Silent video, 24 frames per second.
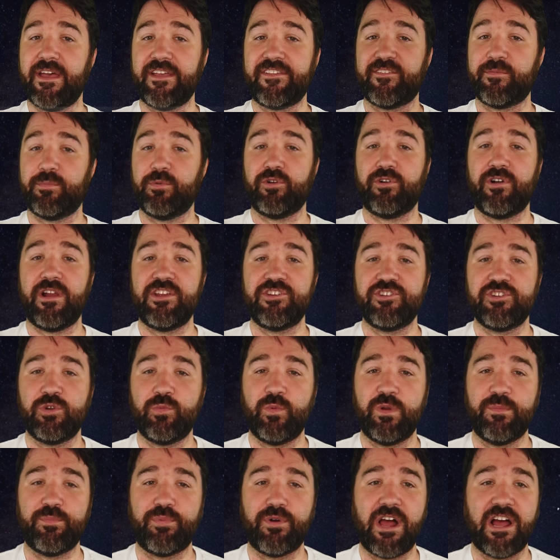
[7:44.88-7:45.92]
of
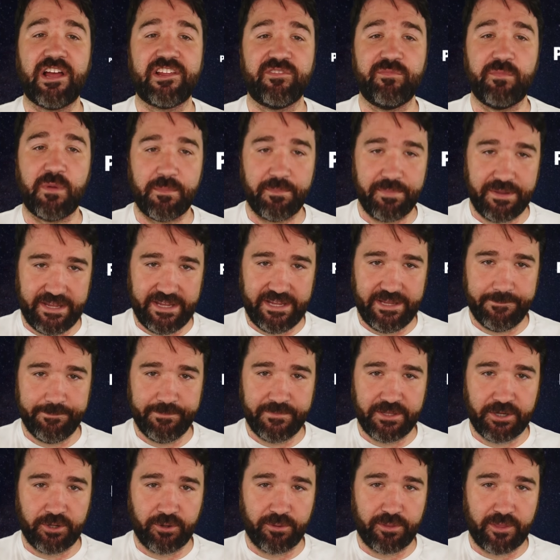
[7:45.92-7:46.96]
exploration when Proxima B,
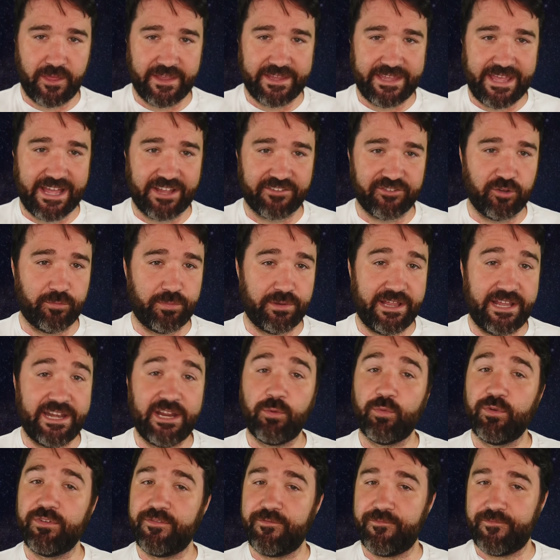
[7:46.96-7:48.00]
an Earth-like
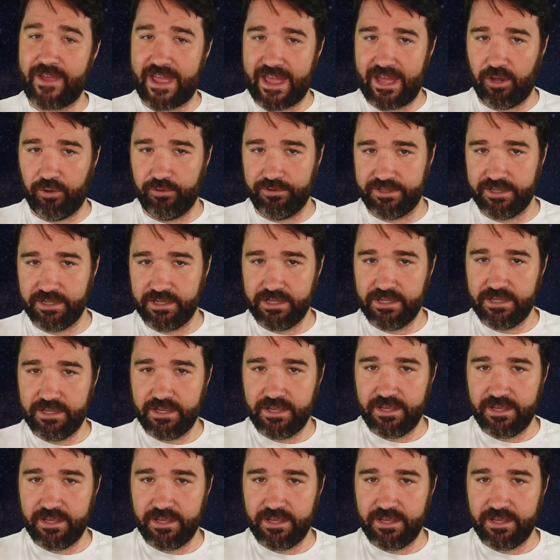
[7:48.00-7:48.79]
exoplanet, was found.